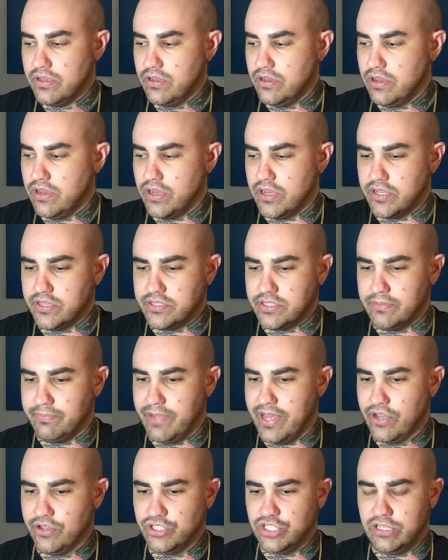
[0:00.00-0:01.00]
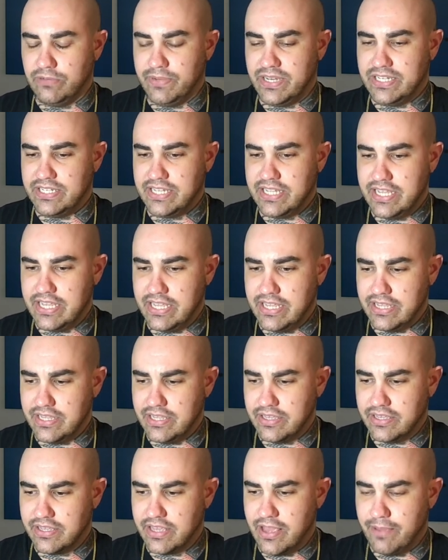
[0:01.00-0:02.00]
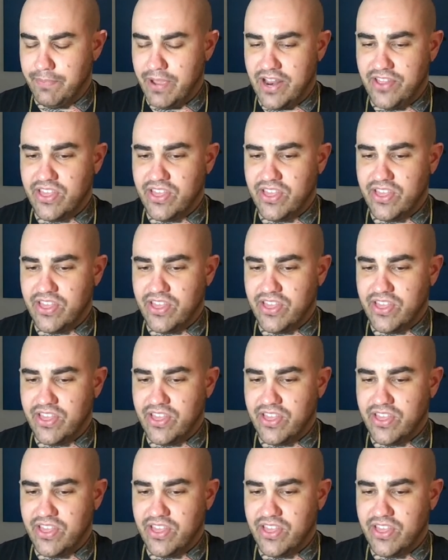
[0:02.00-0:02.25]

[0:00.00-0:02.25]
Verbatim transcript: uh, some LGBT campaign.